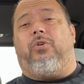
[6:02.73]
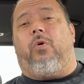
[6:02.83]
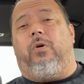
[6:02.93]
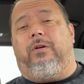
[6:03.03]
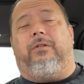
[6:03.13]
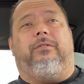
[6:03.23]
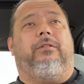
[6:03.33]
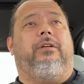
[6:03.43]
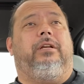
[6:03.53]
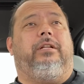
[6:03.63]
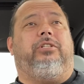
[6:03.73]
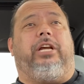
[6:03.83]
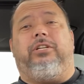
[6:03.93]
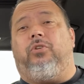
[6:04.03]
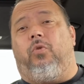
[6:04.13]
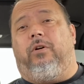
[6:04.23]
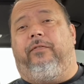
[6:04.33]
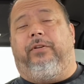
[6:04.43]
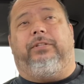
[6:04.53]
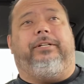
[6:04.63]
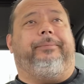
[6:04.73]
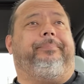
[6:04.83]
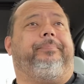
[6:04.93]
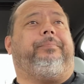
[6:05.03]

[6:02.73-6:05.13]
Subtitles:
oil filter.